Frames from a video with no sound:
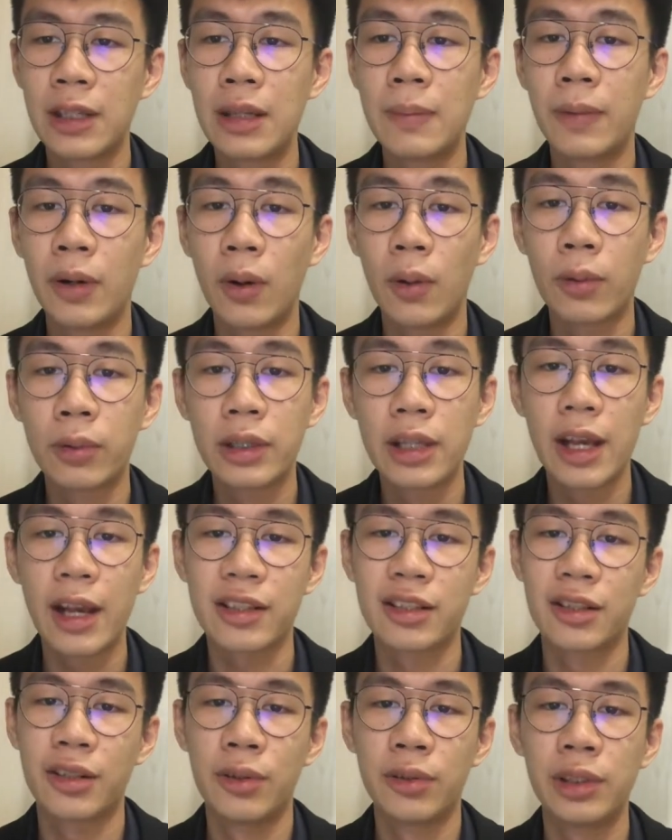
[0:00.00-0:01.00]
but only
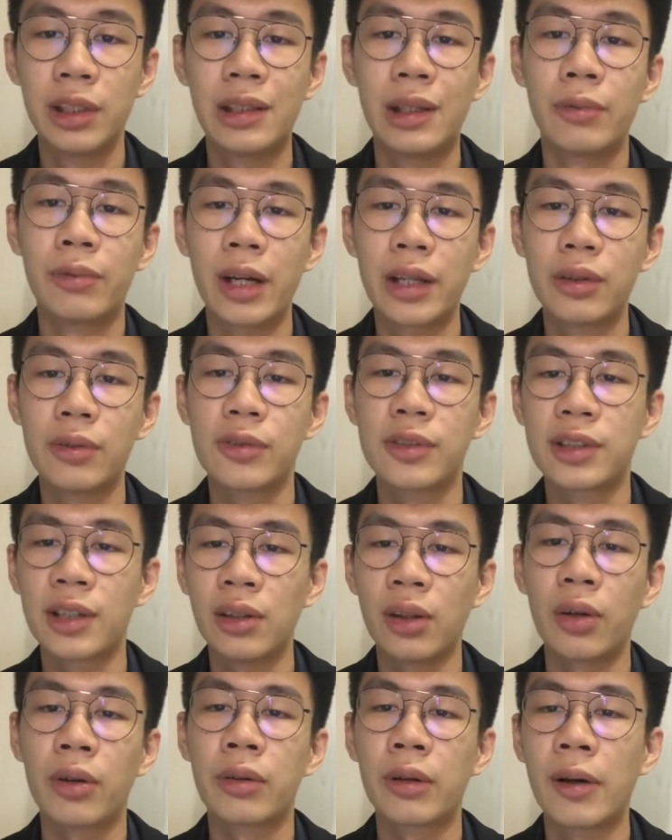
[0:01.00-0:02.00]
executed the right to sell
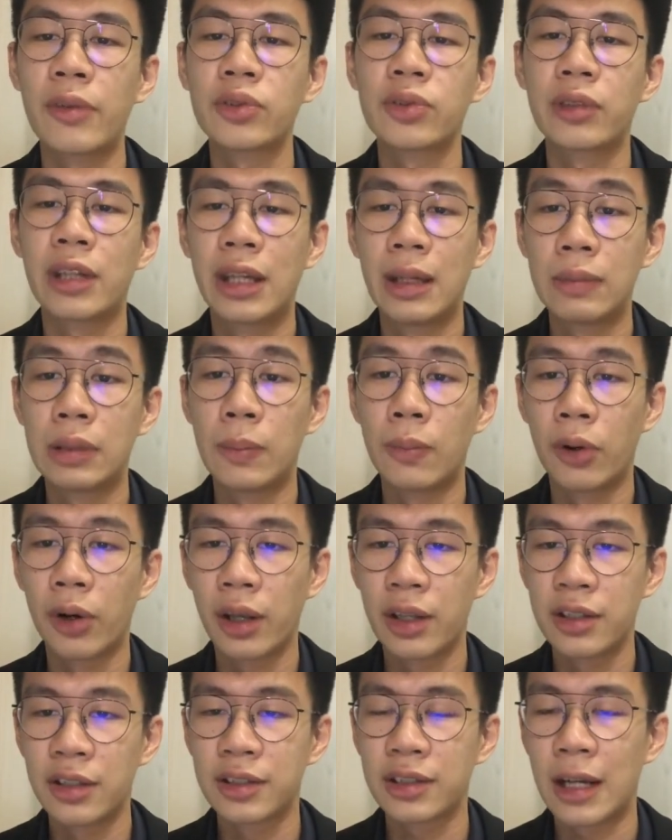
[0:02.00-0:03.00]
on grounds to keep the
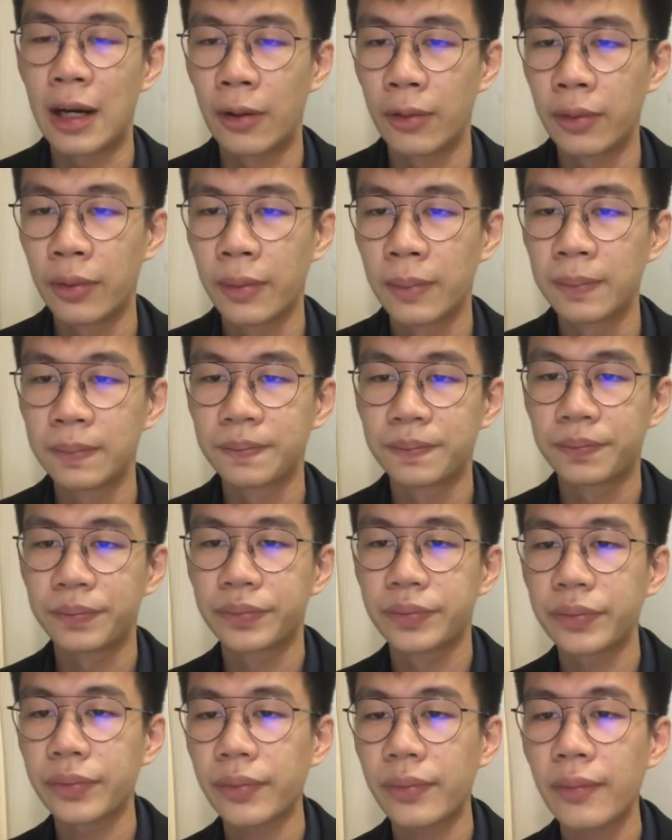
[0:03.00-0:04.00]
mortgages out.
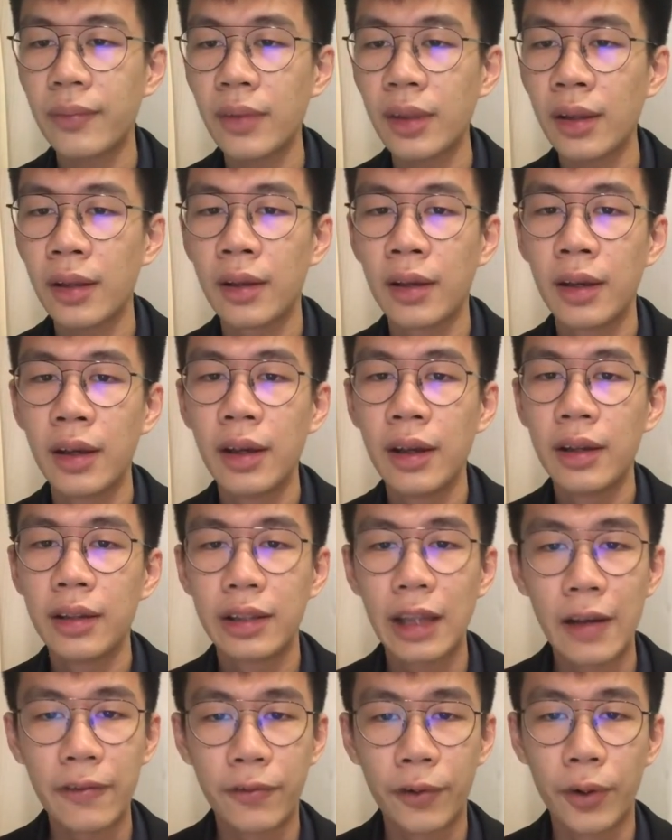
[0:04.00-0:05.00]

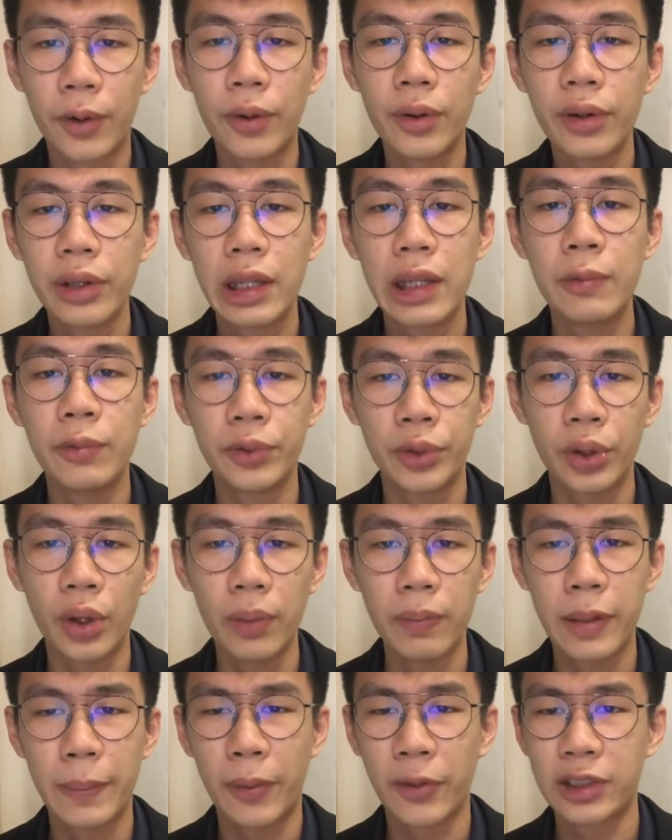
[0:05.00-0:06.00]
Therefore, it would not
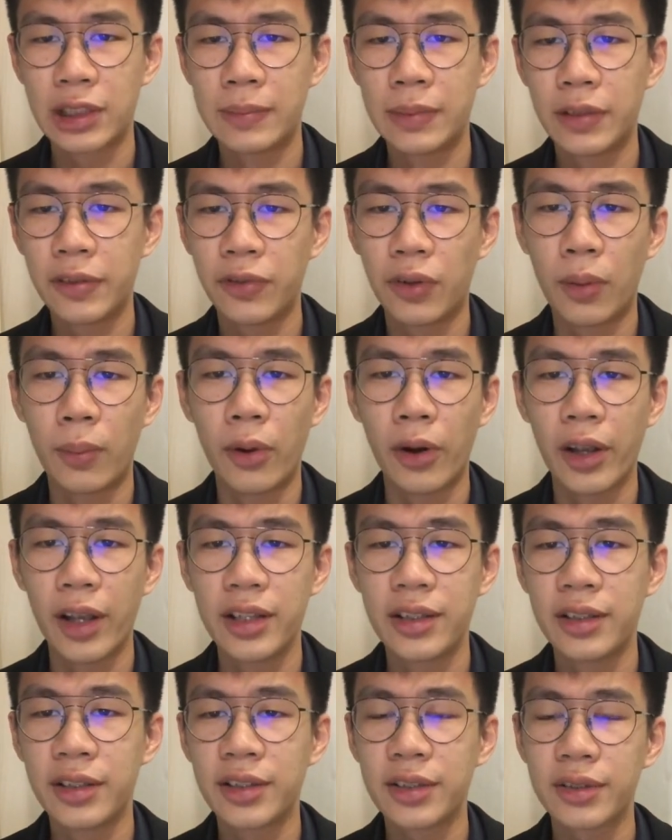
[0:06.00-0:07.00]
be possible for
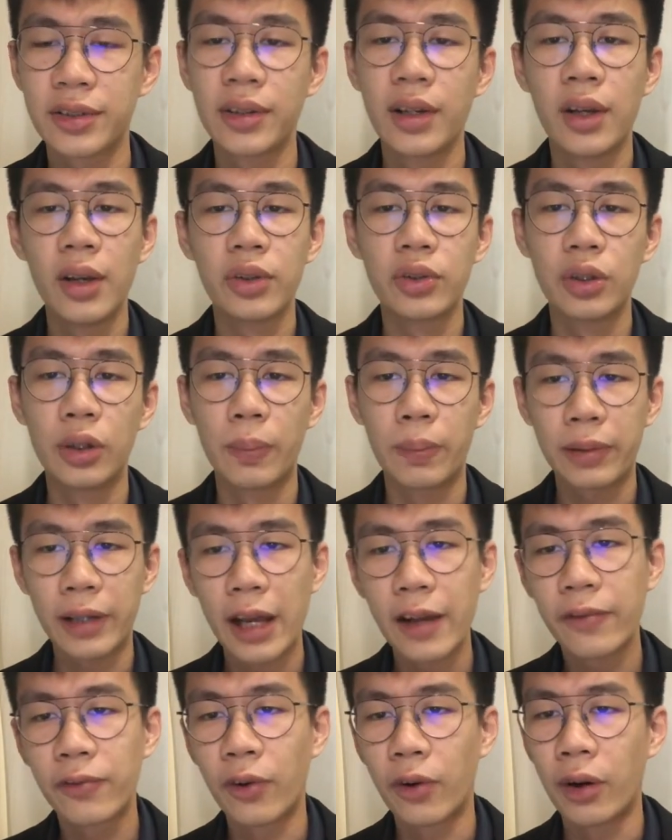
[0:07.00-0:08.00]
mortgagors to
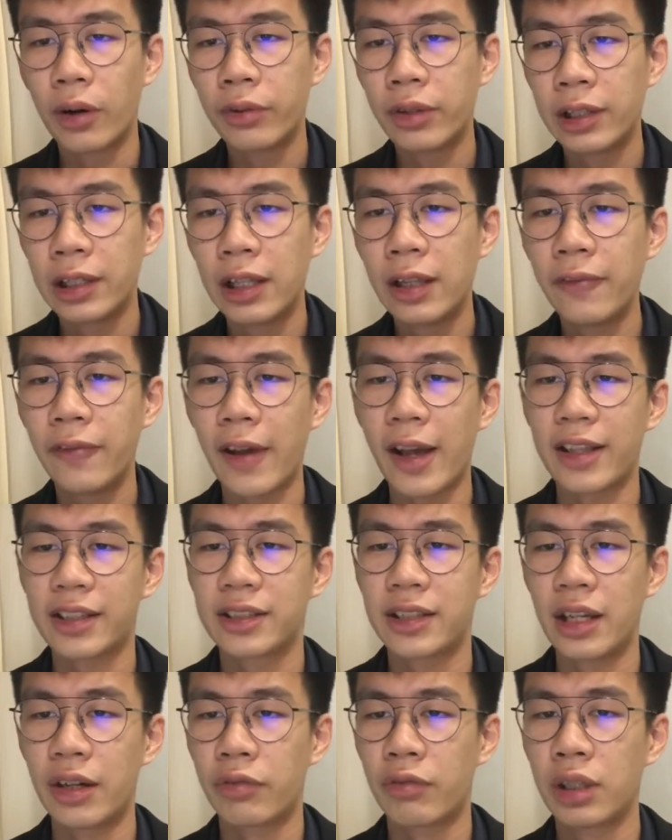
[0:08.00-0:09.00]
apply for a relief as
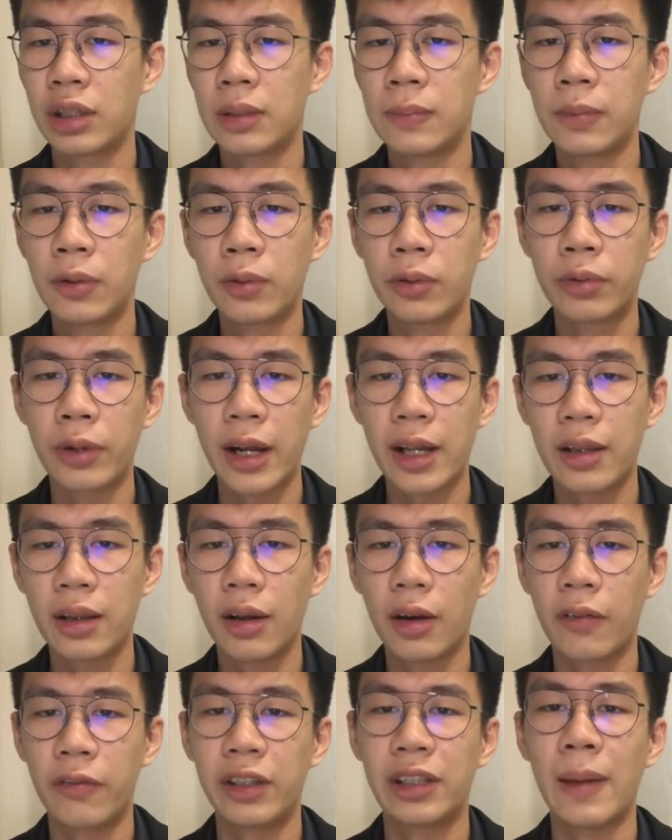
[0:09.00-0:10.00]
the equitable right
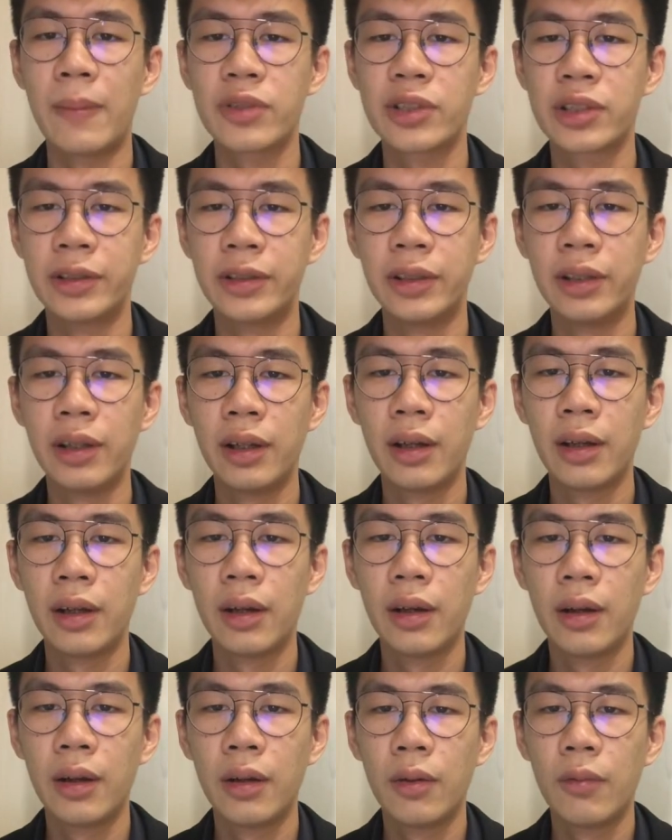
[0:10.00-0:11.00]
of redemption
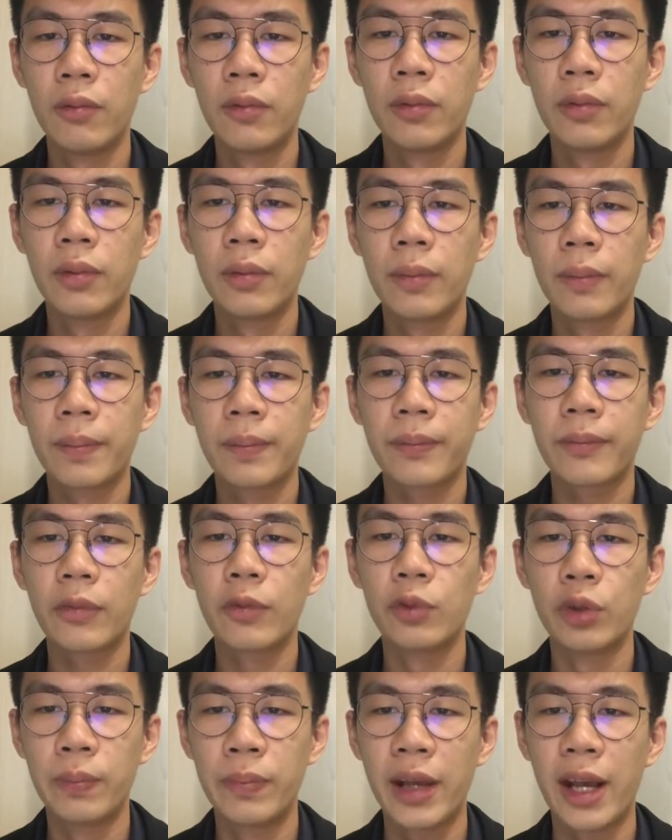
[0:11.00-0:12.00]

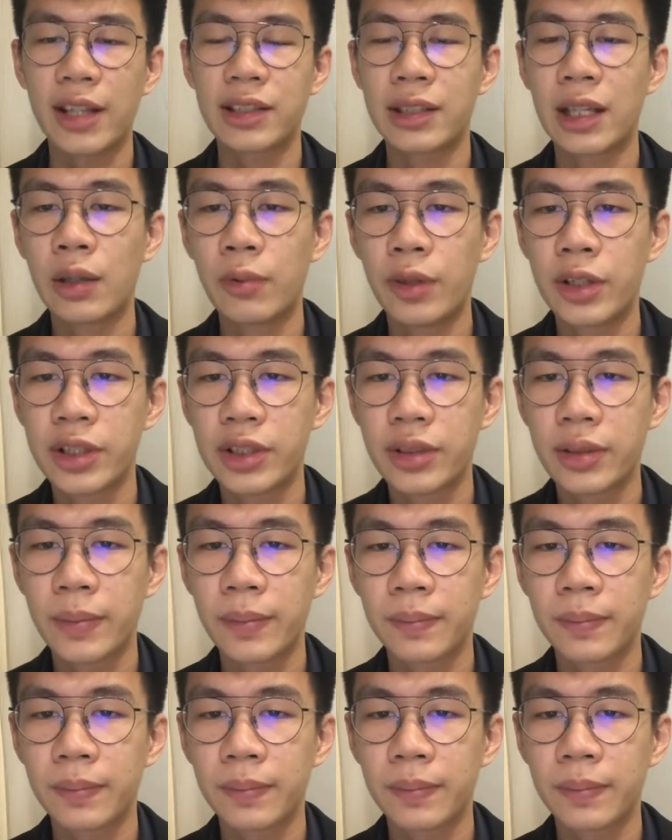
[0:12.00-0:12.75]
would be extinguished.